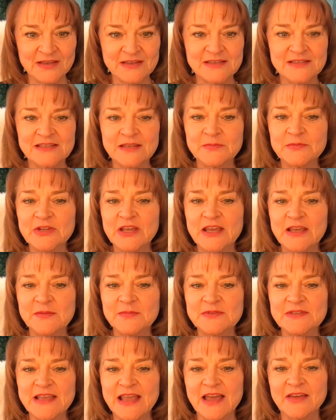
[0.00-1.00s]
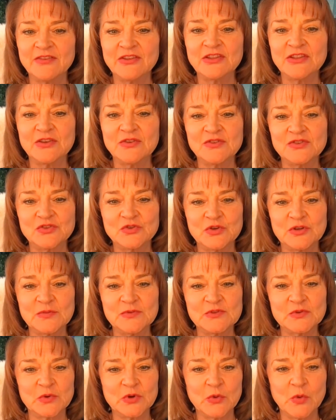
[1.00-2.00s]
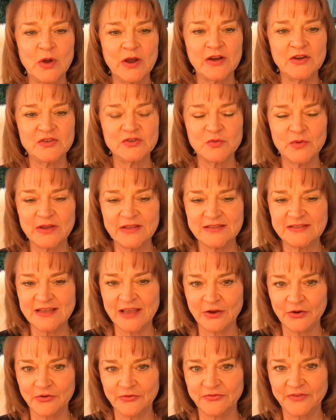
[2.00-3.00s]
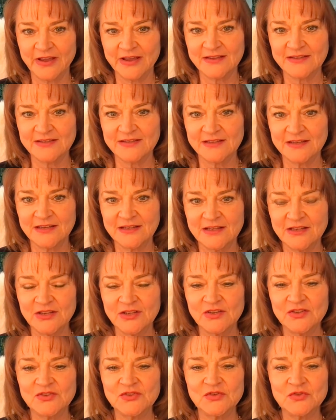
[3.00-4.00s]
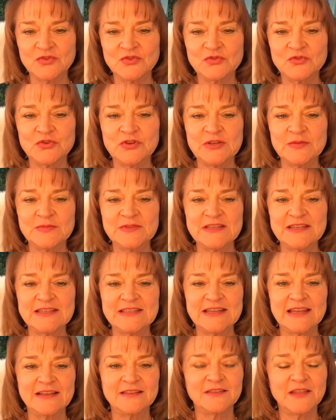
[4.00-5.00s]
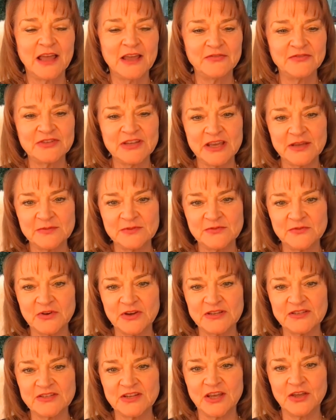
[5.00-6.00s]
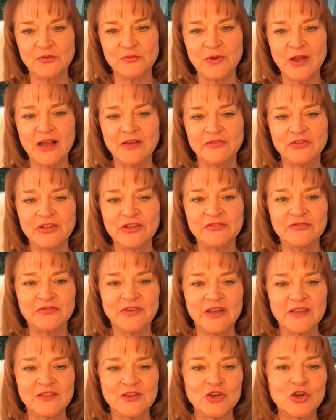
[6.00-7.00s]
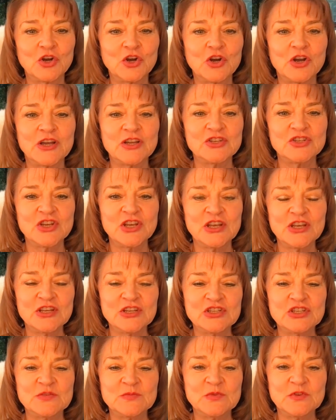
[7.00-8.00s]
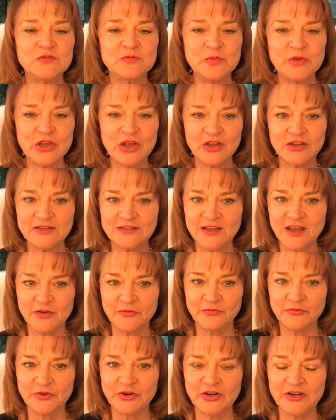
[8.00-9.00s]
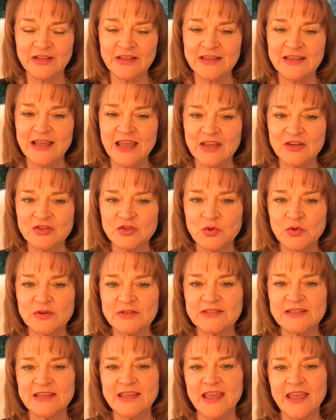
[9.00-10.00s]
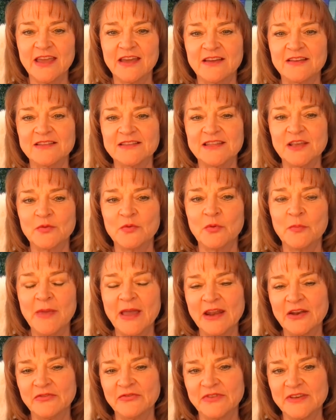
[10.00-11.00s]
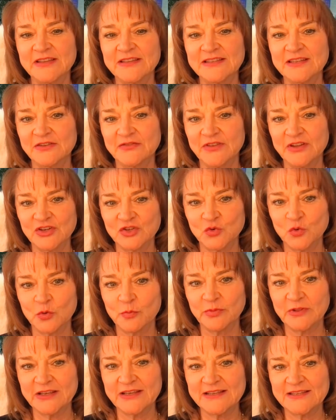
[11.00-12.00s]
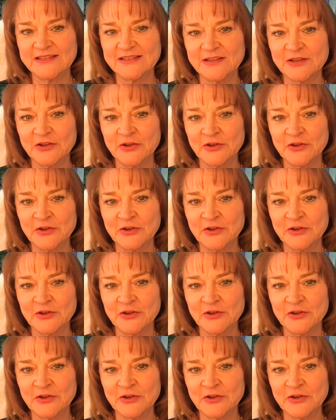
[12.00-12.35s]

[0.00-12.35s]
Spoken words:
Sometimes having those dreams requires great sacrifice. Certain dreams can take lifetimes for us to unravel and find the courage to move beyond comfort and towards the chaos that will manifest eventual bliss.